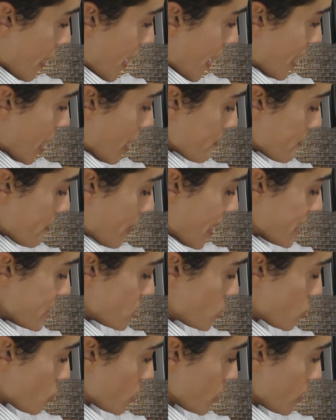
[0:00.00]
And I might
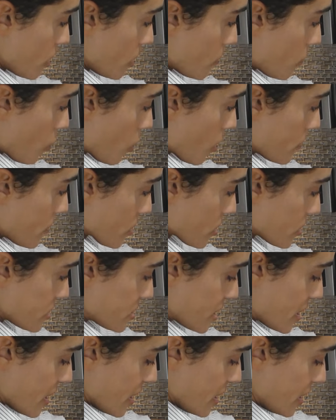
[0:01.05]
do a little more
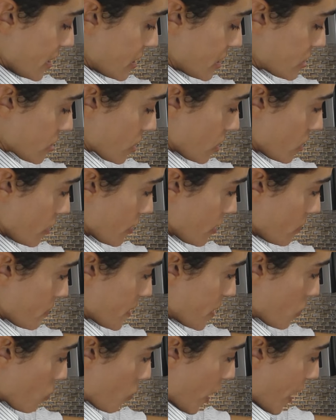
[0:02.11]
because it is a little
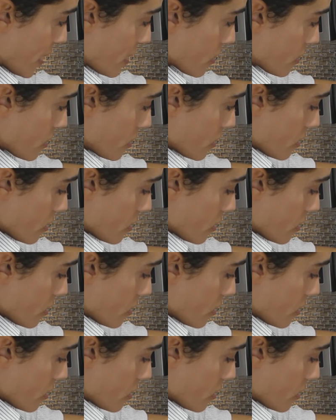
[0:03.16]
bit wet.